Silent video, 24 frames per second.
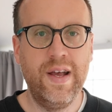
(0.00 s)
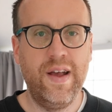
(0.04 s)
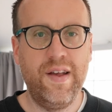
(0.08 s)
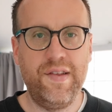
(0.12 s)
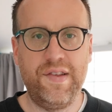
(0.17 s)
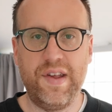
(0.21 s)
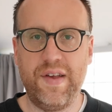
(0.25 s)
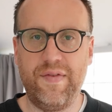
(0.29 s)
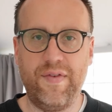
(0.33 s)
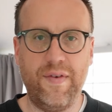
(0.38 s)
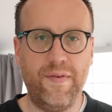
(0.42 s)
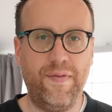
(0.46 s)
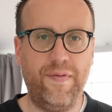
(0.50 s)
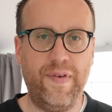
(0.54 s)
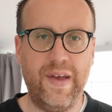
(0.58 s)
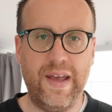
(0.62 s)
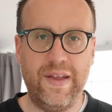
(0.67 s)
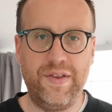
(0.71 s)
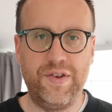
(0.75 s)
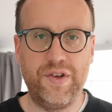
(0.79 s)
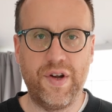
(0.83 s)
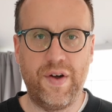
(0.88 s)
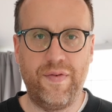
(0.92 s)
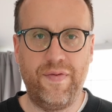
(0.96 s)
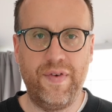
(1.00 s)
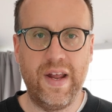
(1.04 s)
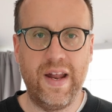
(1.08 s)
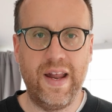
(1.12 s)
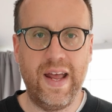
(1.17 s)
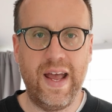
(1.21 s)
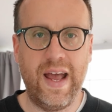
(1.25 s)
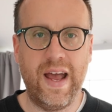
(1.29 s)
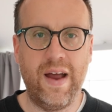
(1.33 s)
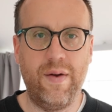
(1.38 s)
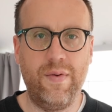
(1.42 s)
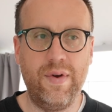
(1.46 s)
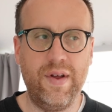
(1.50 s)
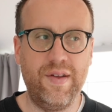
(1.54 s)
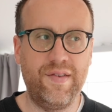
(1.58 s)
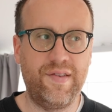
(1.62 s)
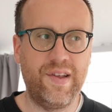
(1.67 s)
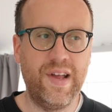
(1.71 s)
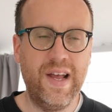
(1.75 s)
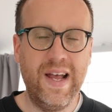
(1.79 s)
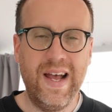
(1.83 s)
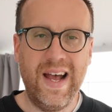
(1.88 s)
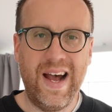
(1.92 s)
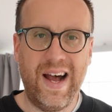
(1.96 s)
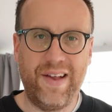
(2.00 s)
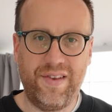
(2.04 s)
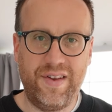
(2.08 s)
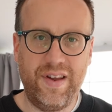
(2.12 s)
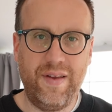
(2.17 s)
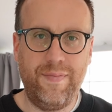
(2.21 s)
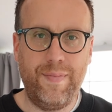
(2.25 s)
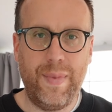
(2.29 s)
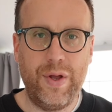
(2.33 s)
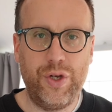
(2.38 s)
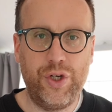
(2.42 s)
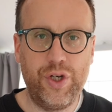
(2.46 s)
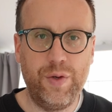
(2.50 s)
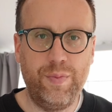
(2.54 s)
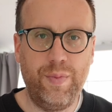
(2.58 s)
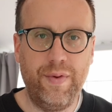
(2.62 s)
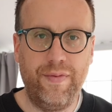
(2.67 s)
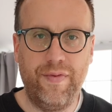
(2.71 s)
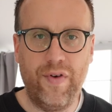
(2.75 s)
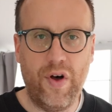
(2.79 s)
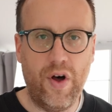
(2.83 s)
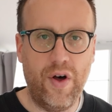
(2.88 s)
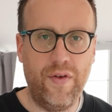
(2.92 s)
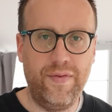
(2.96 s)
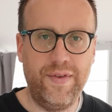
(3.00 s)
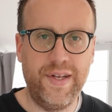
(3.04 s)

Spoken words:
See if it fades off in any areas. As I did mention before,